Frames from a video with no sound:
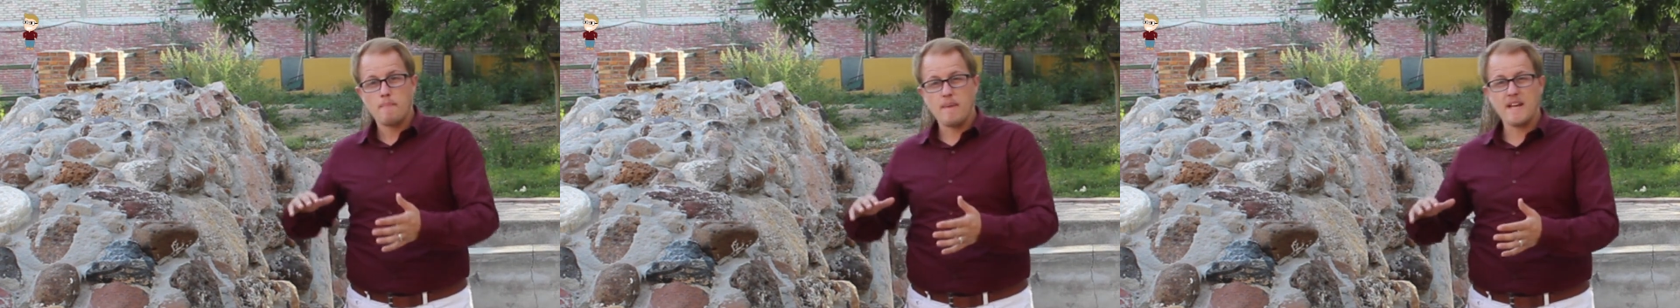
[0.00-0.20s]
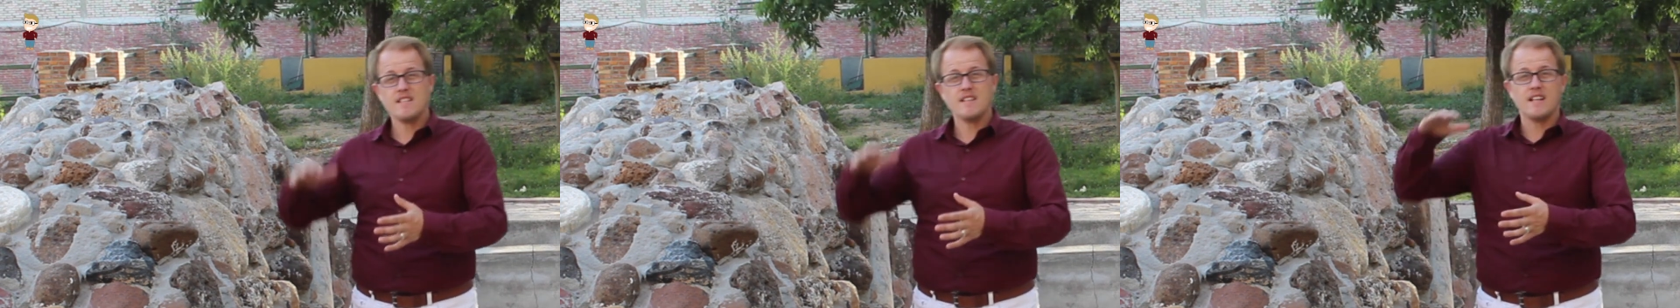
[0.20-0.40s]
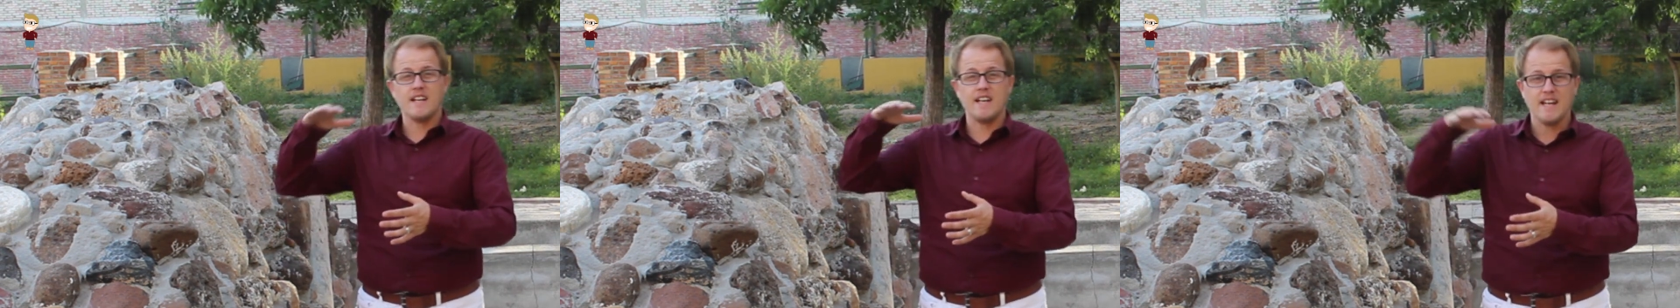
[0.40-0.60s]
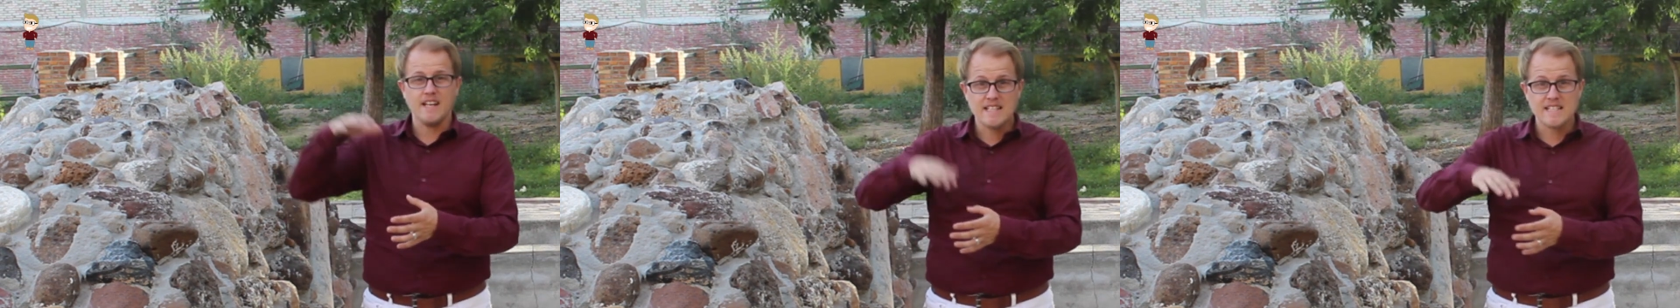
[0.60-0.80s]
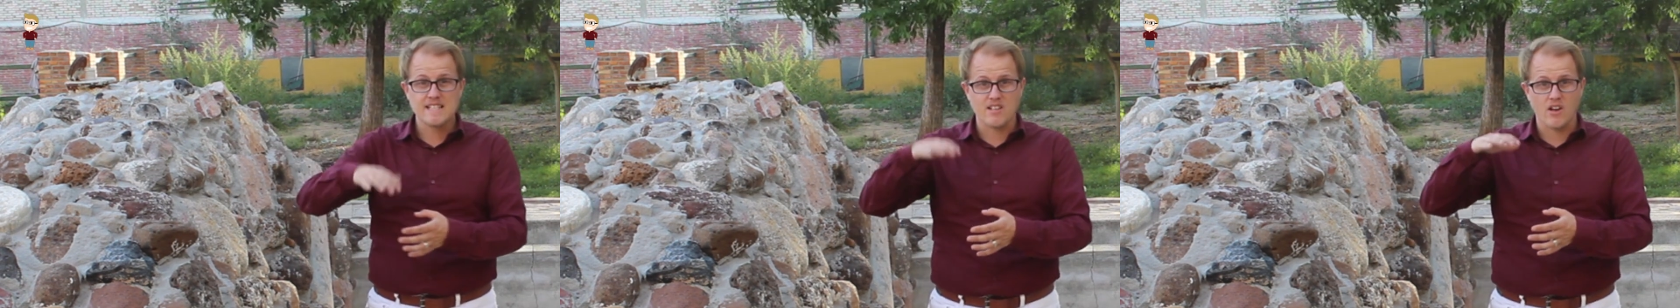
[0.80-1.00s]
basically
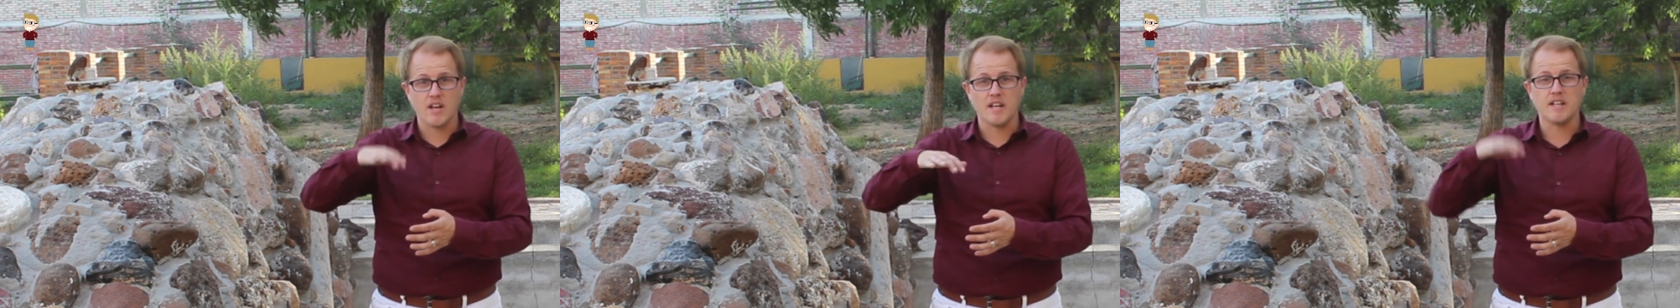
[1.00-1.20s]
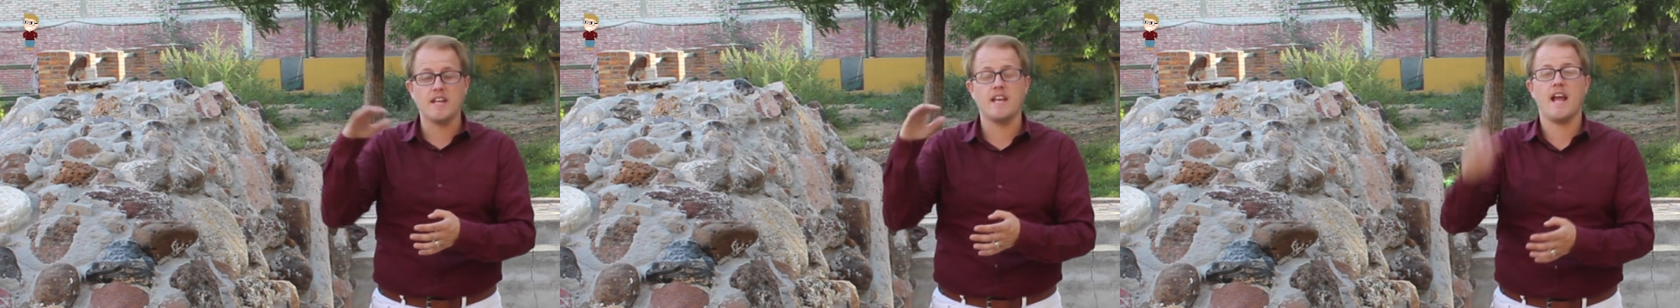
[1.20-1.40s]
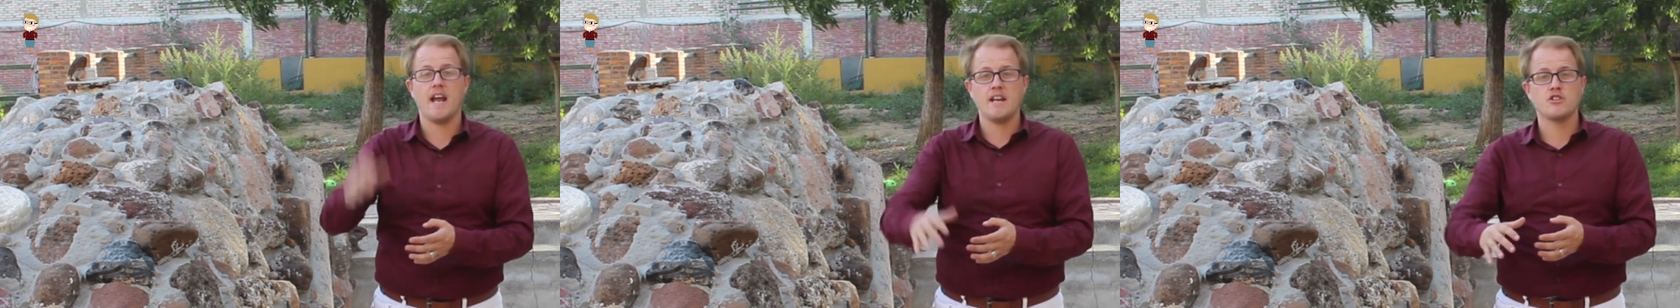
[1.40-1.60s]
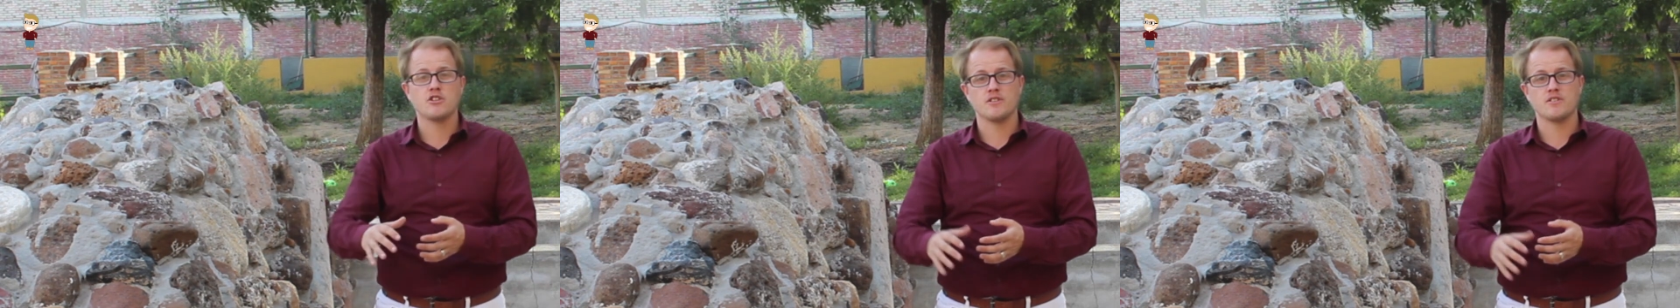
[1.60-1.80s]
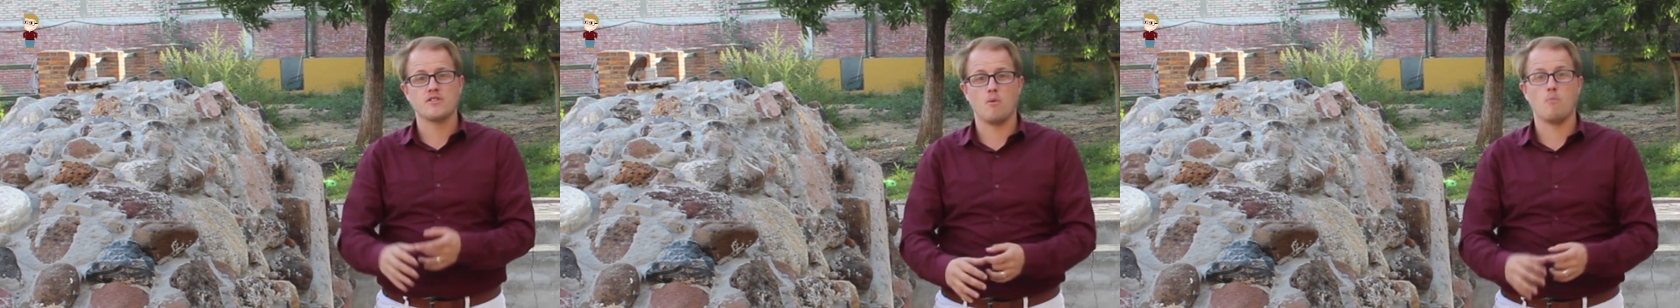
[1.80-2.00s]
inside the
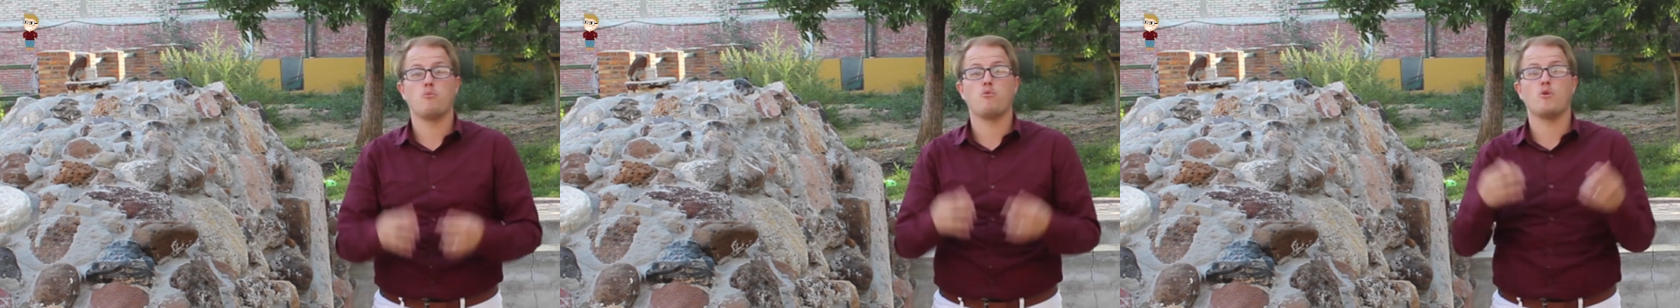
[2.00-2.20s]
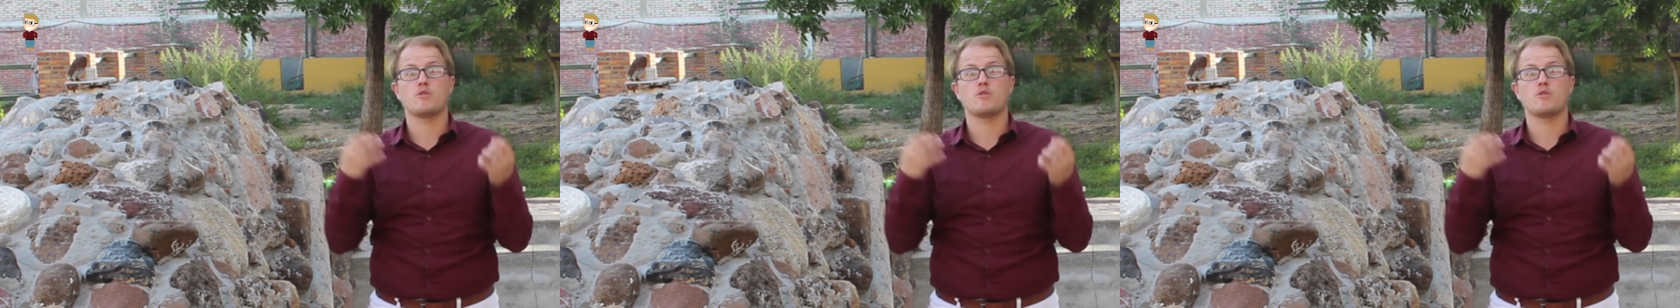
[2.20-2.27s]
engine sump,